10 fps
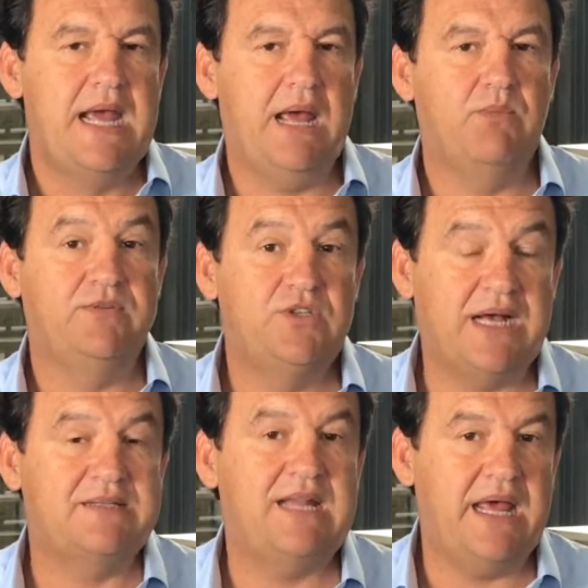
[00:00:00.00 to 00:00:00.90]
And we've
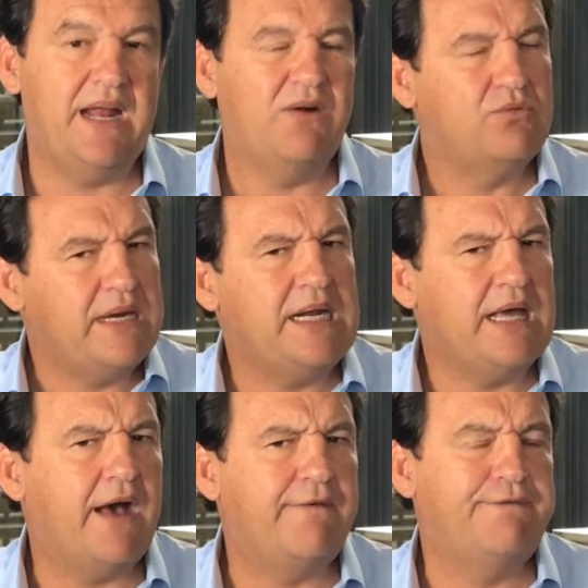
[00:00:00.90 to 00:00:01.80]
just had
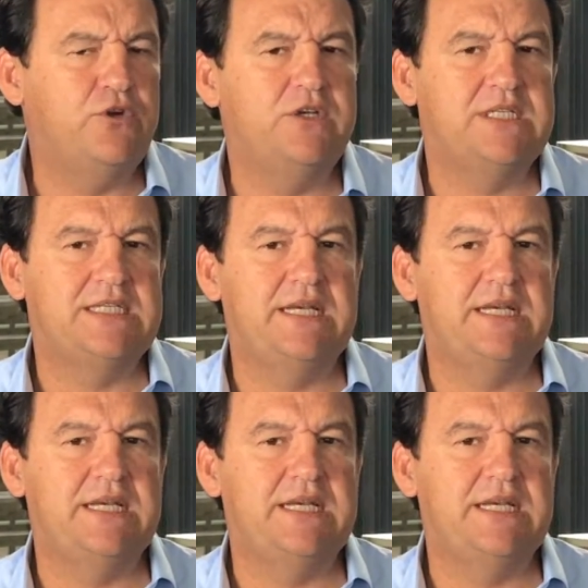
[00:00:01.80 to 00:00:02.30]
our first